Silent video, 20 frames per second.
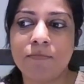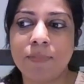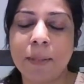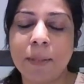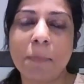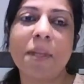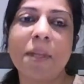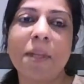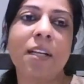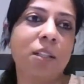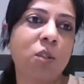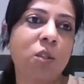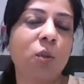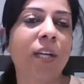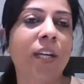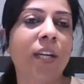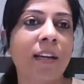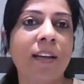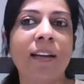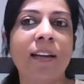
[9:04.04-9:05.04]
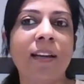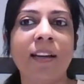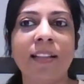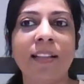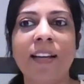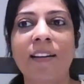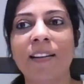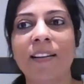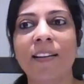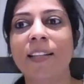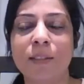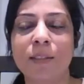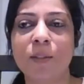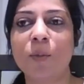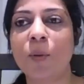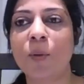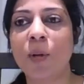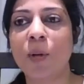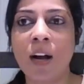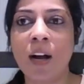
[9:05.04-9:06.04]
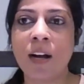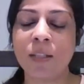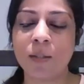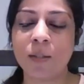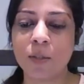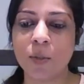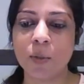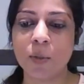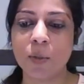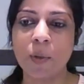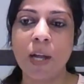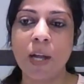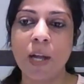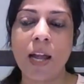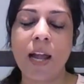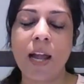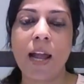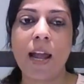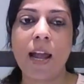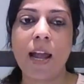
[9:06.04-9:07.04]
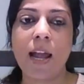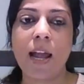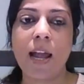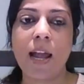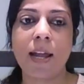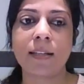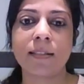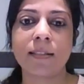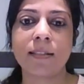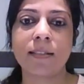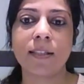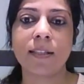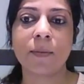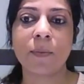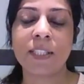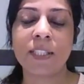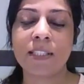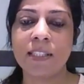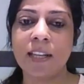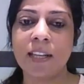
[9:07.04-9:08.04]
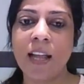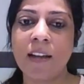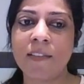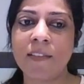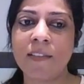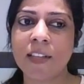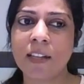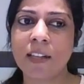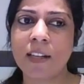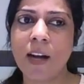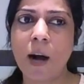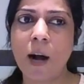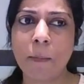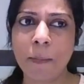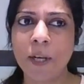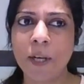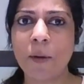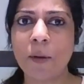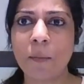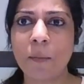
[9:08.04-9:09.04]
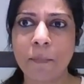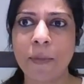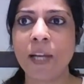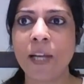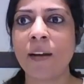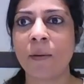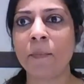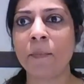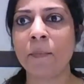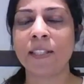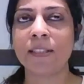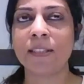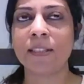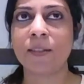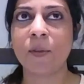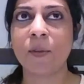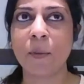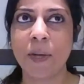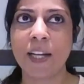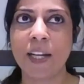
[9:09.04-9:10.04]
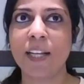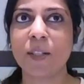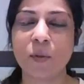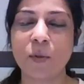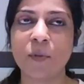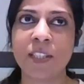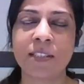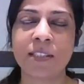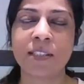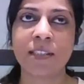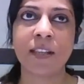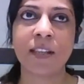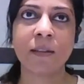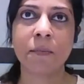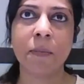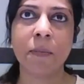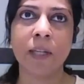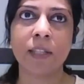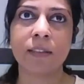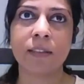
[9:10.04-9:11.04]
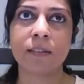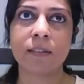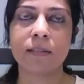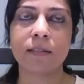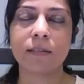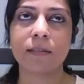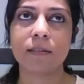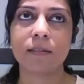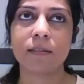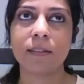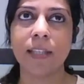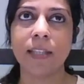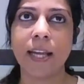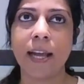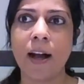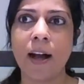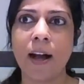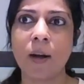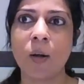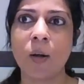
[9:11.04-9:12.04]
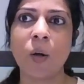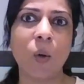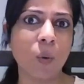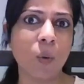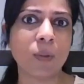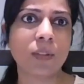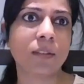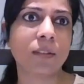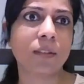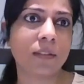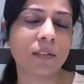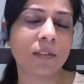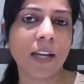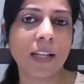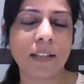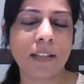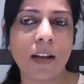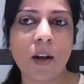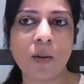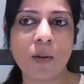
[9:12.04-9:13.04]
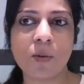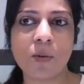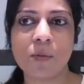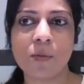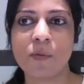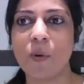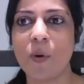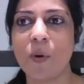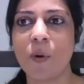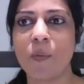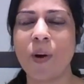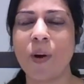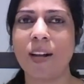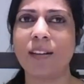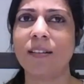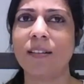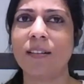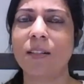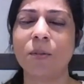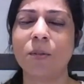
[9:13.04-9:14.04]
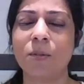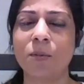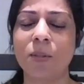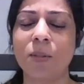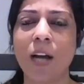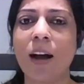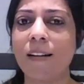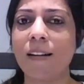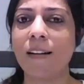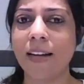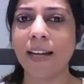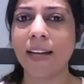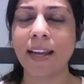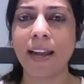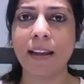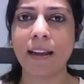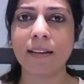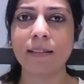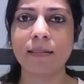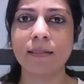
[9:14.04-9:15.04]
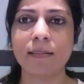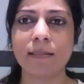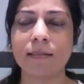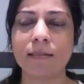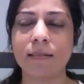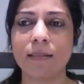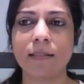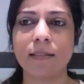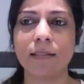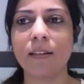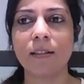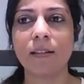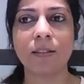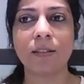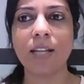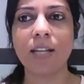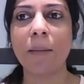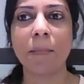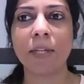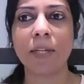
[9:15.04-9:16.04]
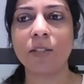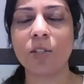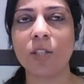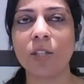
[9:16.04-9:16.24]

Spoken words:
similar to here, there are things you can't do. And we still have a couple of pyramids remaining to visit, but they are closed right now, for one due to the hurricane damage.